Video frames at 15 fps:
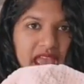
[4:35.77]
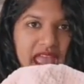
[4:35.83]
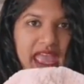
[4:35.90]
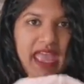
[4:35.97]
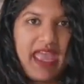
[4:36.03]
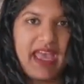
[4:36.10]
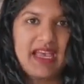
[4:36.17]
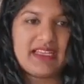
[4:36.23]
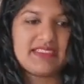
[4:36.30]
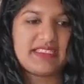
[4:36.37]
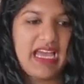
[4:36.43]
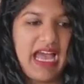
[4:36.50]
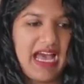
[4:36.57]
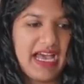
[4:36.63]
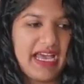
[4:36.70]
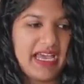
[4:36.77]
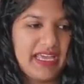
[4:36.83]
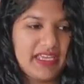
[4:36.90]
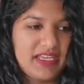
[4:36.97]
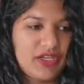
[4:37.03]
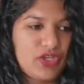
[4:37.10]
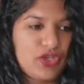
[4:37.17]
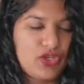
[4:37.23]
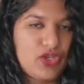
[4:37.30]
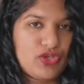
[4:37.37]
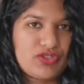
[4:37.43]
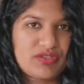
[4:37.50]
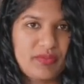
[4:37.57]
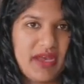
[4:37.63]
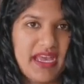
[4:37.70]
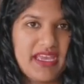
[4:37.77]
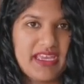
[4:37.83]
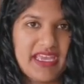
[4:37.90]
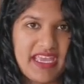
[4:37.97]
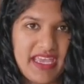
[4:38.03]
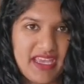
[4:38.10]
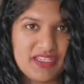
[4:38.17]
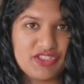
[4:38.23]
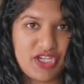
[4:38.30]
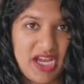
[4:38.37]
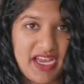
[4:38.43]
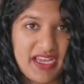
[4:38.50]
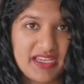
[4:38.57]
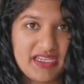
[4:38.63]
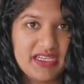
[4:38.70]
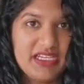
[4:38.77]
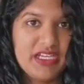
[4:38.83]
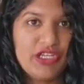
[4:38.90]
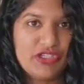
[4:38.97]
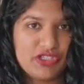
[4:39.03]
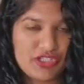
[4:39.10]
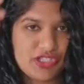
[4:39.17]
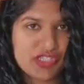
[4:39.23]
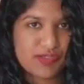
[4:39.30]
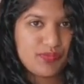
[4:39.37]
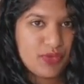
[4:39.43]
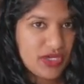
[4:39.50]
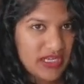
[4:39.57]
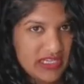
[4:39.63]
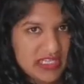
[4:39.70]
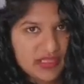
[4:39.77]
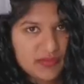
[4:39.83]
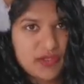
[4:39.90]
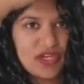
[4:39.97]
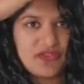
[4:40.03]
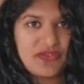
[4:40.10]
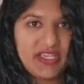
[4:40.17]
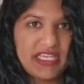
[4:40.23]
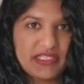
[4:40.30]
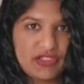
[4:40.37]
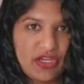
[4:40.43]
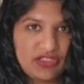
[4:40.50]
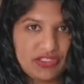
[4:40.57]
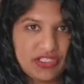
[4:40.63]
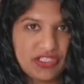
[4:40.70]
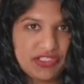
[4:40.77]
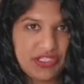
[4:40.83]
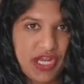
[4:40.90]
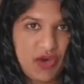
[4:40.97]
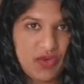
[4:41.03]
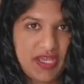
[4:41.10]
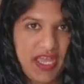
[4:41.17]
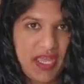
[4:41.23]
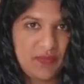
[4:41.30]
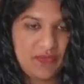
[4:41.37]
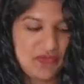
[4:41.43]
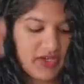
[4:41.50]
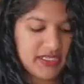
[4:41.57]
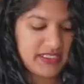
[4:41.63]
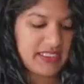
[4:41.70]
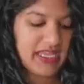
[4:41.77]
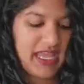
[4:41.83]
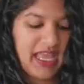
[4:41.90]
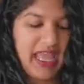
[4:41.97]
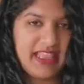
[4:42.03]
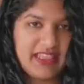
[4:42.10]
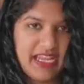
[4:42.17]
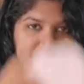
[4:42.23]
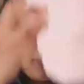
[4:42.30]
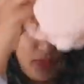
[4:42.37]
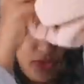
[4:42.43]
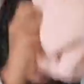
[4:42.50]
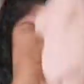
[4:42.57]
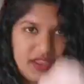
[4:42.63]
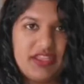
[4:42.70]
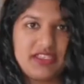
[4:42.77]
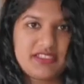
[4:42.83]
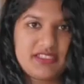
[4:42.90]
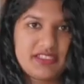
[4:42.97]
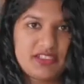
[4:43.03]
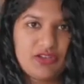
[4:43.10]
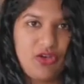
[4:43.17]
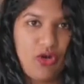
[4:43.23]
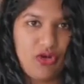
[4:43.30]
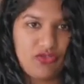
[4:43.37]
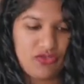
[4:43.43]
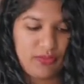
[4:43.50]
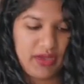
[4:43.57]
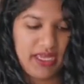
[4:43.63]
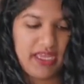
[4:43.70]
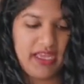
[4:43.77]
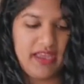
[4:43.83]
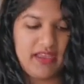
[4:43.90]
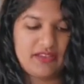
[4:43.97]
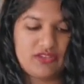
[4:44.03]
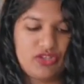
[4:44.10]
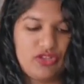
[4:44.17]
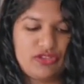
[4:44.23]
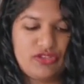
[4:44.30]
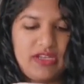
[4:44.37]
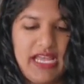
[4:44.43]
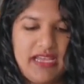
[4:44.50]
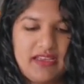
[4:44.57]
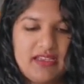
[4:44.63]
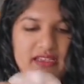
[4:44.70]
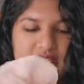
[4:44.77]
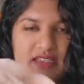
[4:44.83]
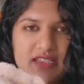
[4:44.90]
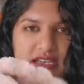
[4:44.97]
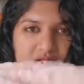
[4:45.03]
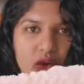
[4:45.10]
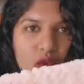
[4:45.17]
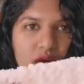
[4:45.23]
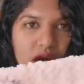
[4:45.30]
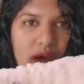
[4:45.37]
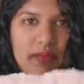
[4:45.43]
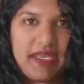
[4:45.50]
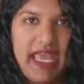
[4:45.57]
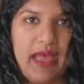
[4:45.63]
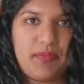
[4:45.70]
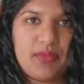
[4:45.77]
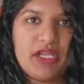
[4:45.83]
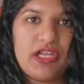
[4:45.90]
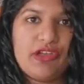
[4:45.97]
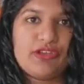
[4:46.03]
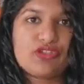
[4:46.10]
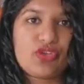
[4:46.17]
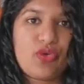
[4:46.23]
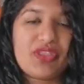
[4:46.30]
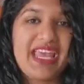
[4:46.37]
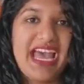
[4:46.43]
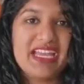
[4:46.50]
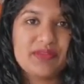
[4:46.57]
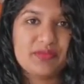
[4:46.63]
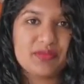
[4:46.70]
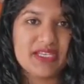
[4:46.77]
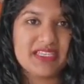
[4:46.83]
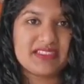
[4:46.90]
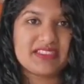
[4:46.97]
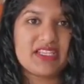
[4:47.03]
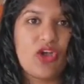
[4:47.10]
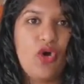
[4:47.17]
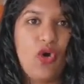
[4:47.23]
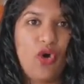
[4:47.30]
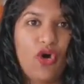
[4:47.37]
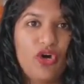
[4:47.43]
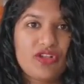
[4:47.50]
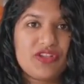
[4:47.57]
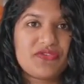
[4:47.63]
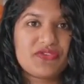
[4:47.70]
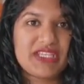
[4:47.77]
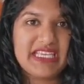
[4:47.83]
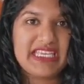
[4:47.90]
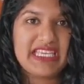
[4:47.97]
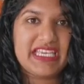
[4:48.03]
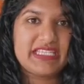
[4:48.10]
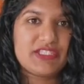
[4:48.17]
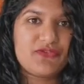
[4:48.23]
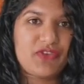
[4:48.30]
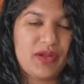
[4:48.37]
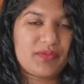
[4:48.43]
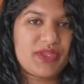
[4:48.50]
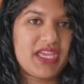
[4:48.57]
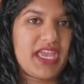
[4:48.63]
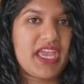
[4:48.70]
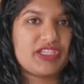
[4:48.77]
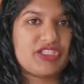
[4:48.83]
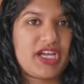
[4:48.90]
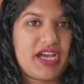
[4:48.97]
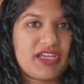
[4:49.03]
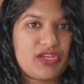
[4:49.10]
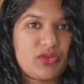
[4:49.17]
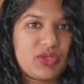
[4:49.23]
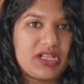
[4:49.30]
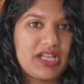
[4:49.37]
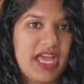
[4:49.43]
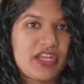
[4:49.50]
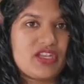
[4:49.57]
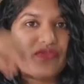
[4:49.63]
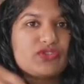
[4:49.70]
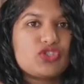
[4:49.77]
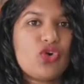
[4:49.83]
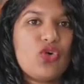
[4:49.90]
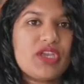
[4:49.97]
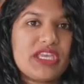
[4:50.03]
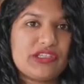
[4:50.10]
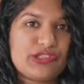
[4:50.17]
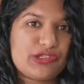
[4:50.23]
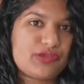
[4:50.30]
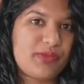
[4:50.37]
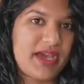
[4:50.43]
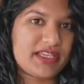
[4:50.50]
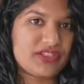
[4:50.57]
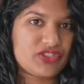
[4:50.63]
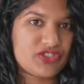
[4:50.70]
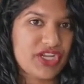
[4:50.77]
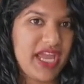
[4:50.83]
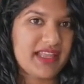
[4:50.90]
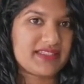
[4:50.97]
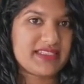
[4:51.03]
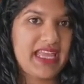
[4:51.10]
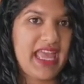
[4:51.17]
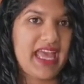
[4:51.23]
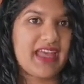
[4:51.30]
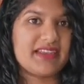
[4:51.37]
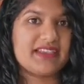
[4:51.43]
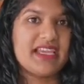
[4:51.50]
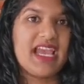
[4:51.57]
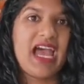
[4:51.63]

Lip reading: and I use my hair dryer to just put a little bit of heat onto the shower cap first, and then I put this over my hair. It's also like a warm cap. So that means all of the heat from the hair dryer will kind of soak into my strands and